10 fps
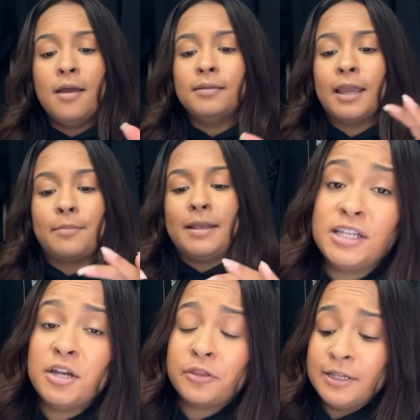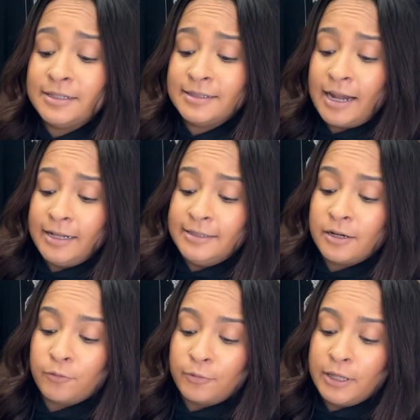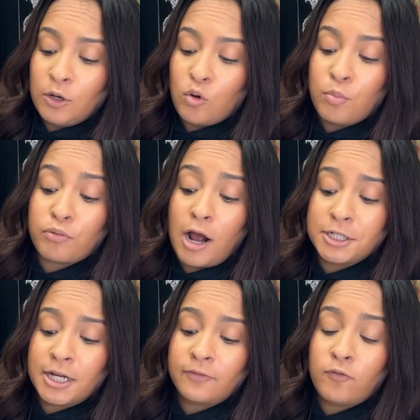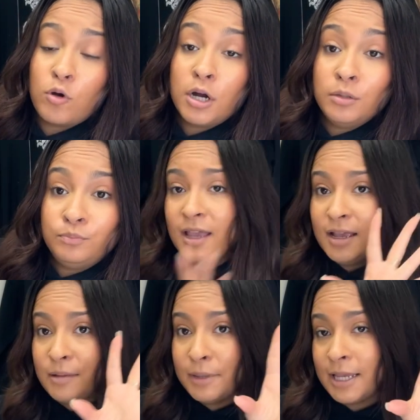like my senior thesis that I did a really cool project for. I'm like,